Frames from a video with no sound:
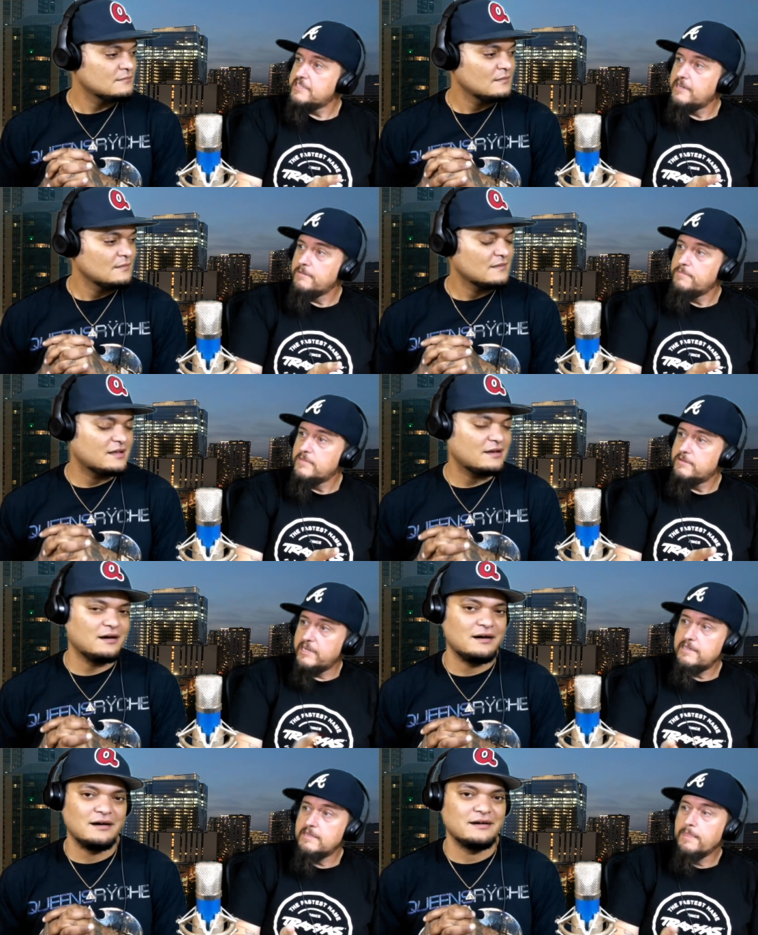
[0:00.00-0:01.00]
Speaker 1: time,
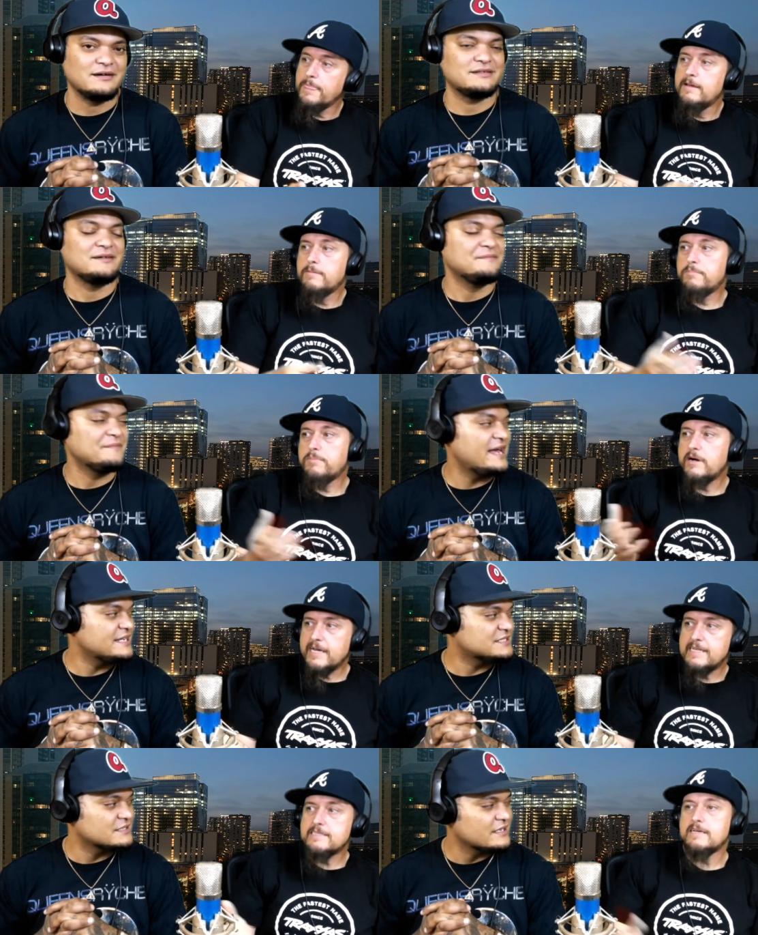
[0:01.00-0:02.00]
right?
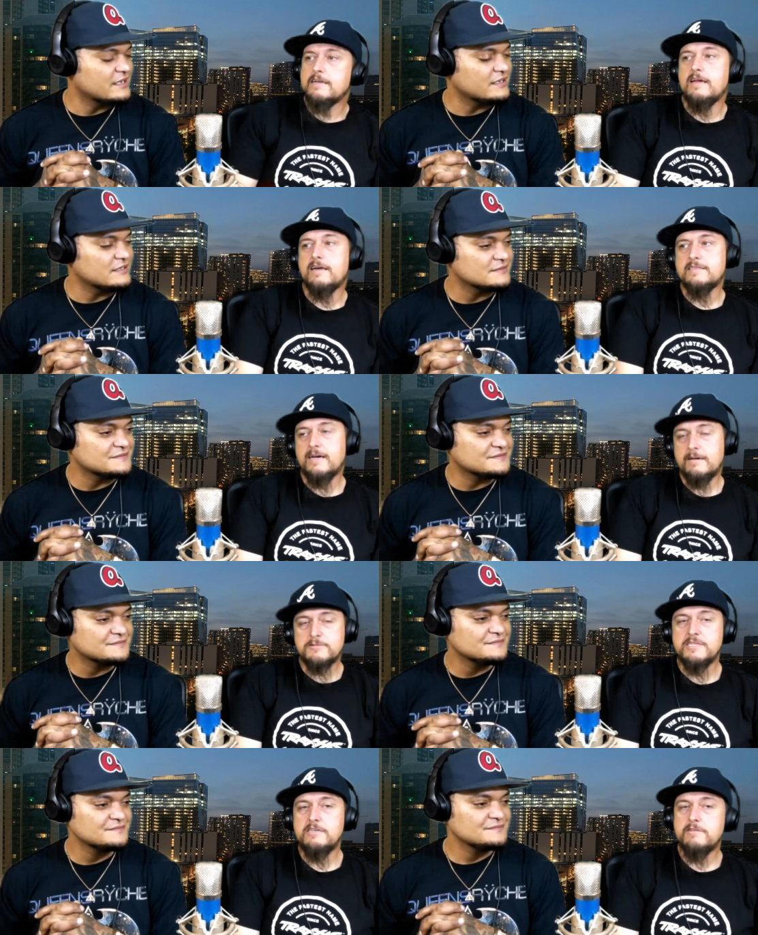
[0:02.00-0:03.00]
but a lot of
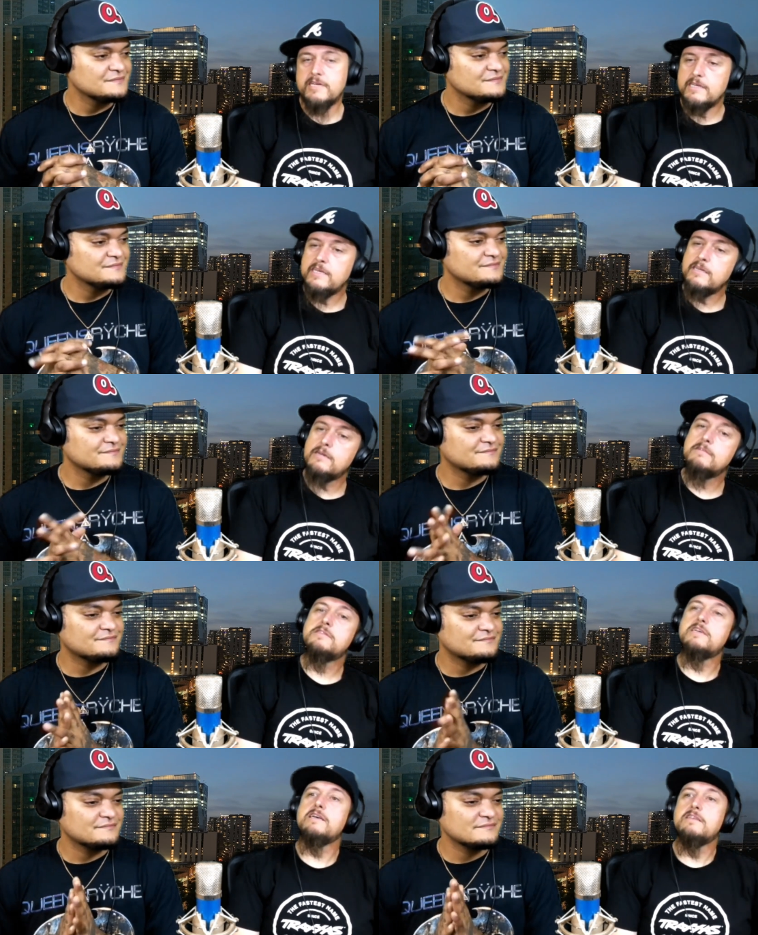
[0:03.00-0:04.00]
times when you get
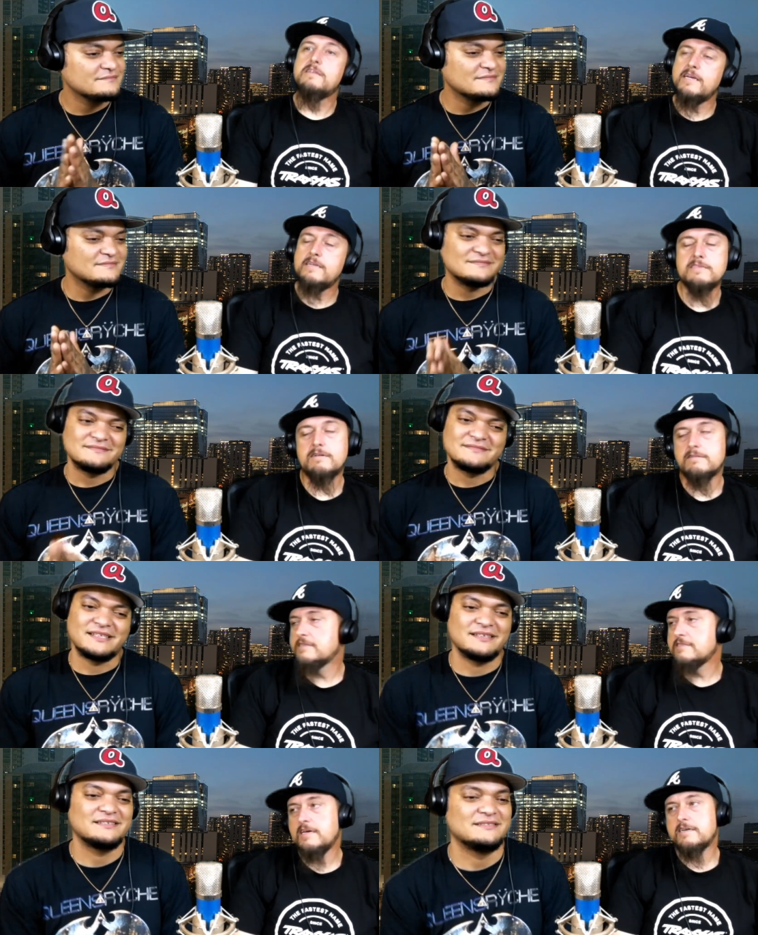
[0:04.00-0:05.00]
egos together, that song
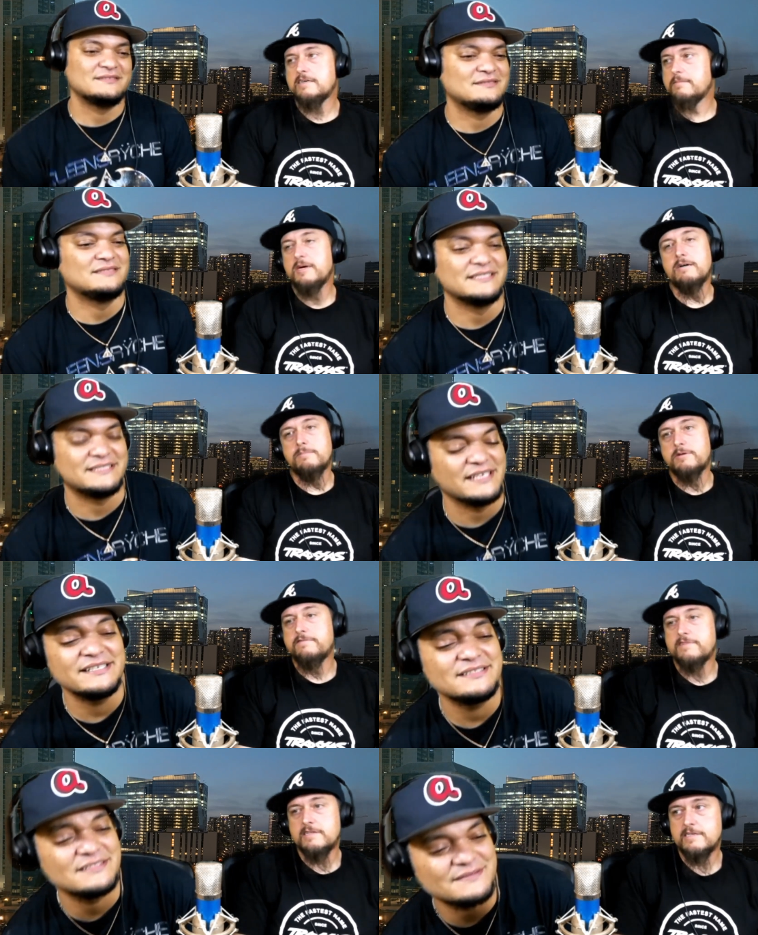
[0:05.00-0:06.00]
does not come out it
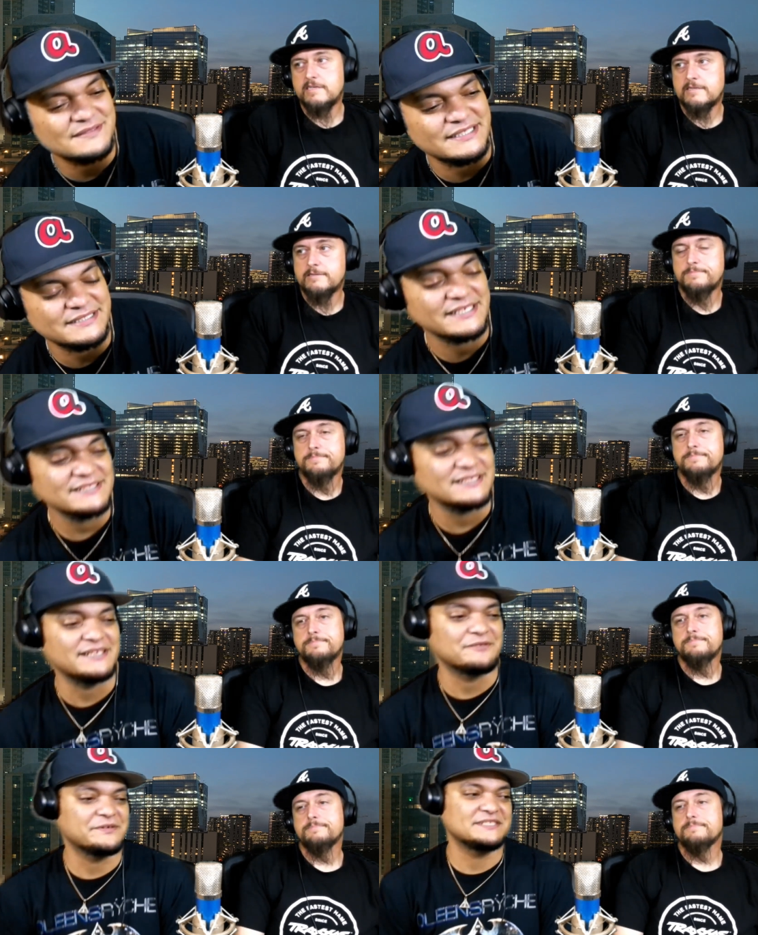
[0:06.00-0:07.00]
doesn't.
Speaker 2: perfectly. It doesn't,
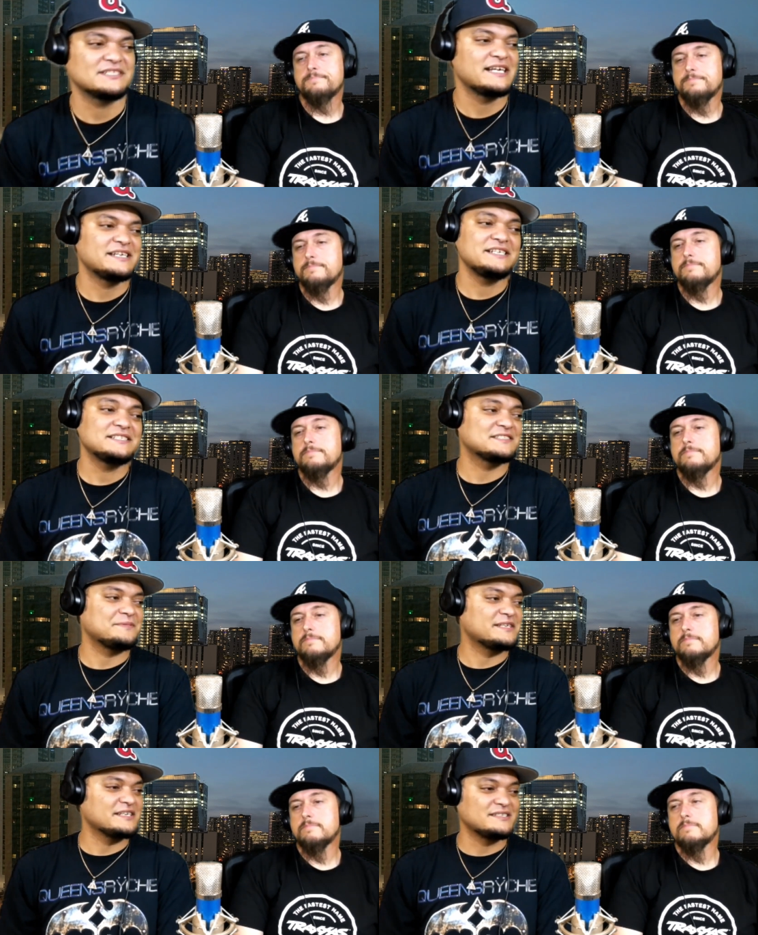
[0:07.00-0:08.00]
and the reason that is is
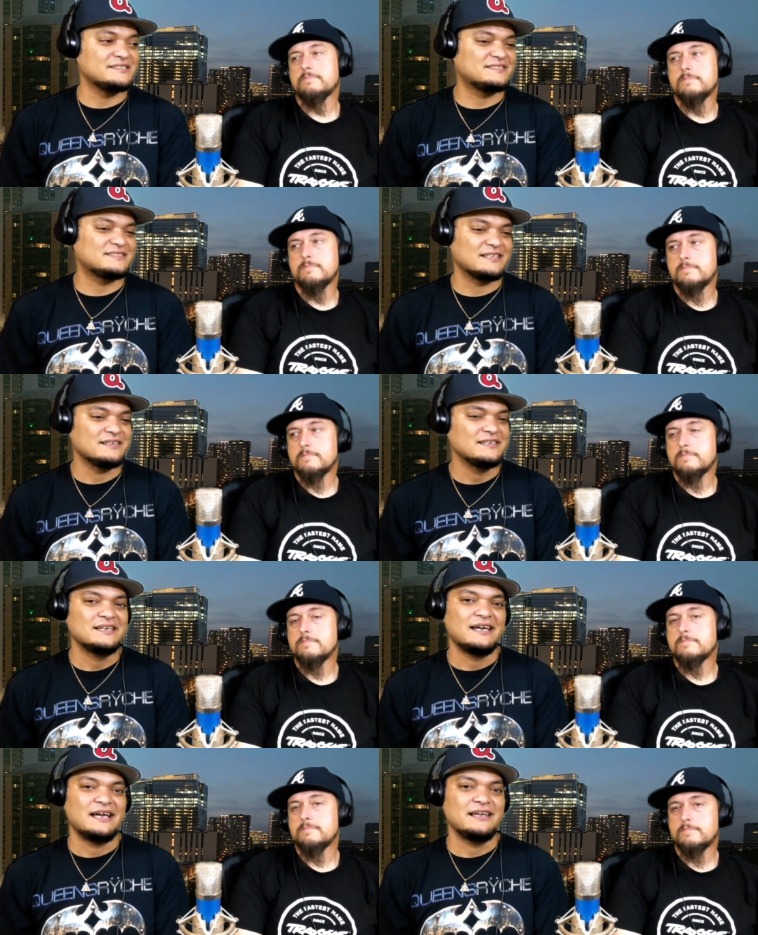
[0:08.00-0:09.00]
because
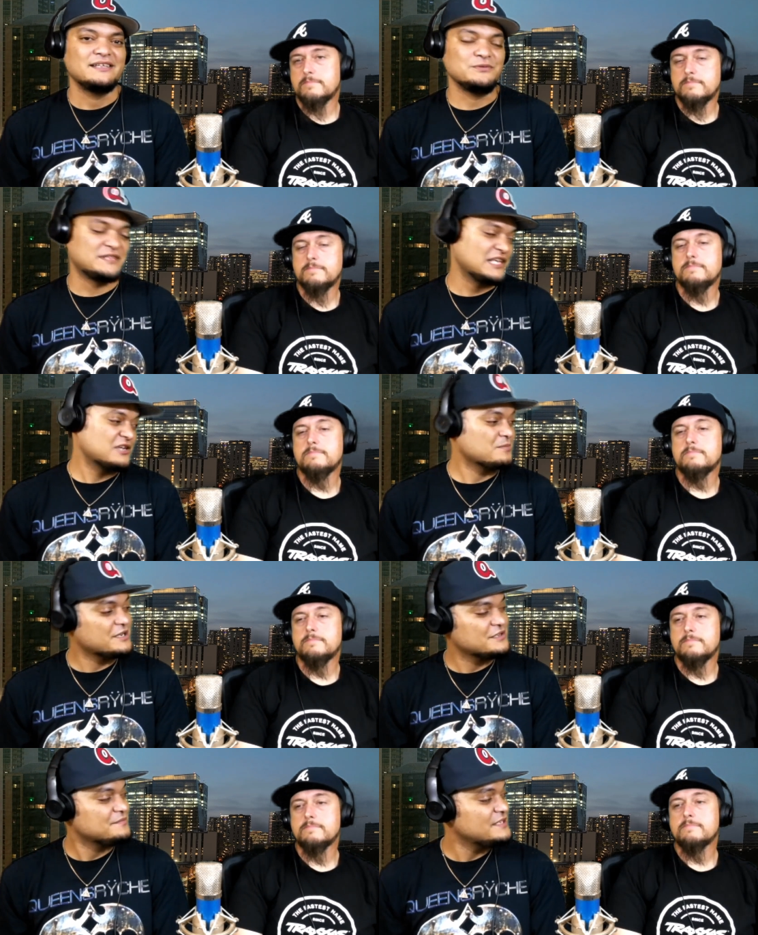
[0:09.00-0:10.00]
you think you're
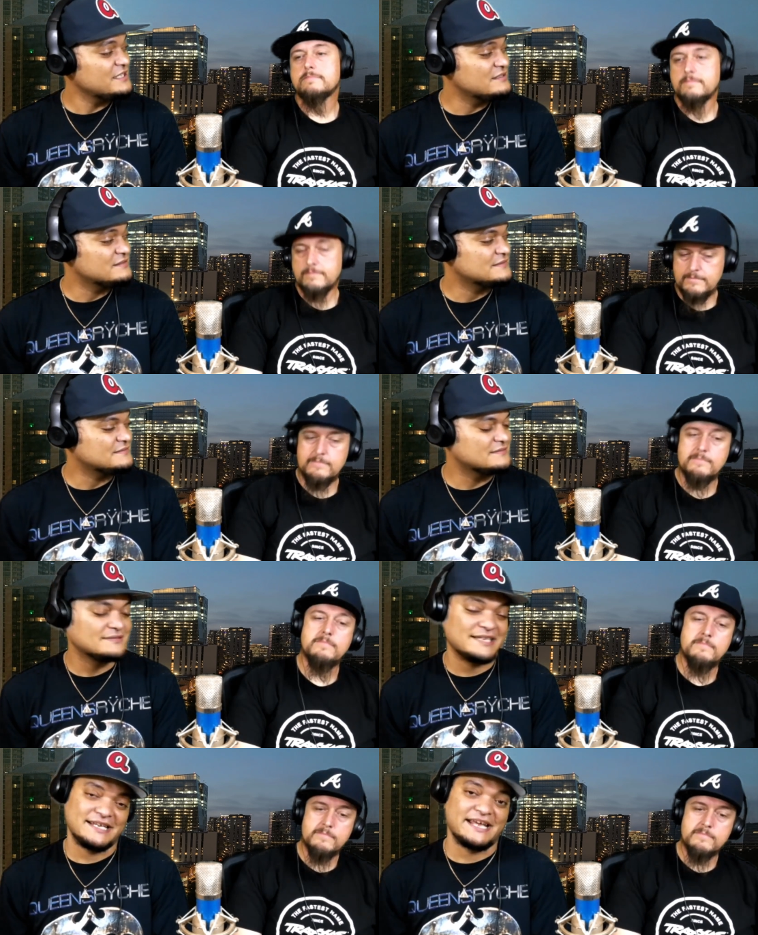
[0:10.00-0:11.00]
better than me,
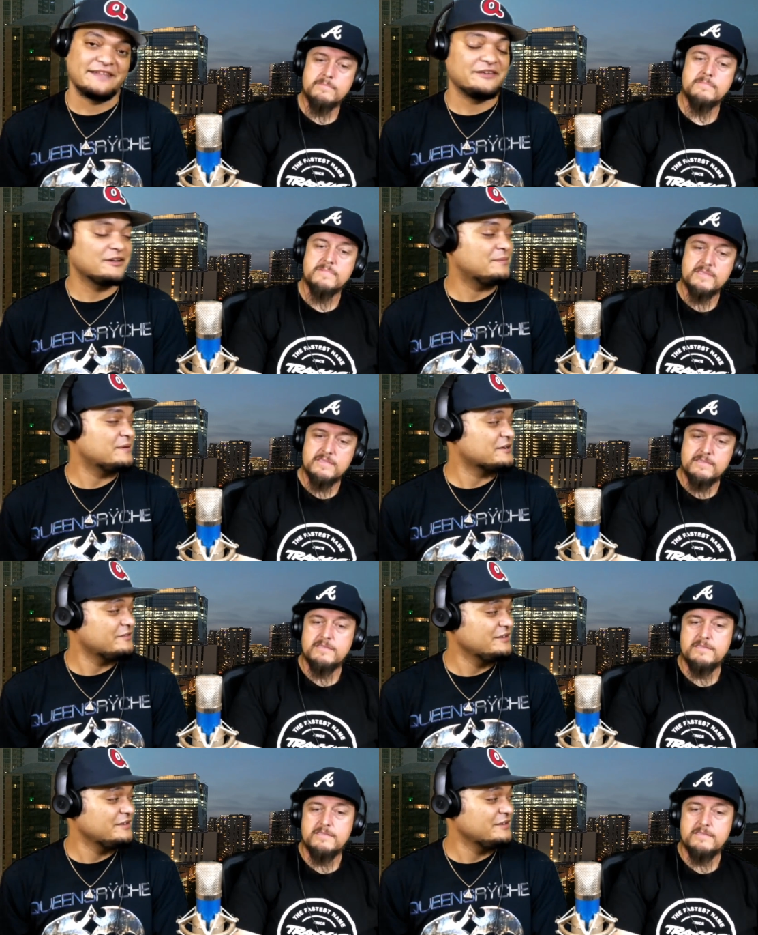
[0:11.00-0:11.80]
mm-hmm. and I think I'm better